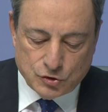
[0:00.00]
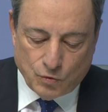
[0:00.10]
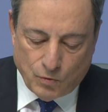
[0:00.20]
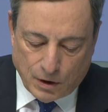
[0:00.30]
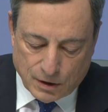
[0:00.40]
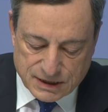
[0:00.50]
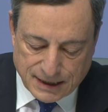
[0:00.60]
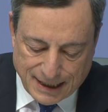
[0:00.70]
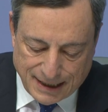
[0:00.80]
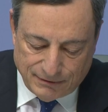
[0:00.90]
towards
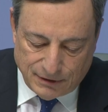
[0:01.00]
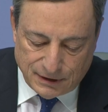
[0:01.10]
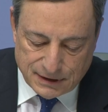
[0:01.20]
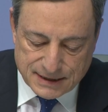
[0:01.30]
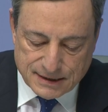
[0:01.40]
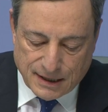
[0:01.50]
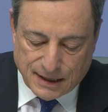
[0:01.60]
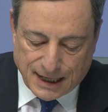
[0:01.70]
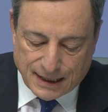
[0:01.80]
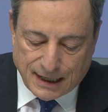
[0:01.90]
levels
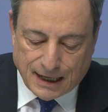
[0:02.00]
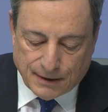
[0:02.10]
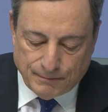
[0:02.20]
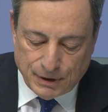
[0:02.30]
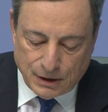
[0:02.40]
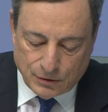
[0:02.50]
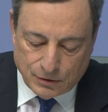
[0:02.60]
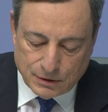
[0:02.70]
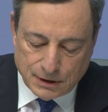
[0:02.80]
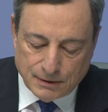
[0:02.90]
that are below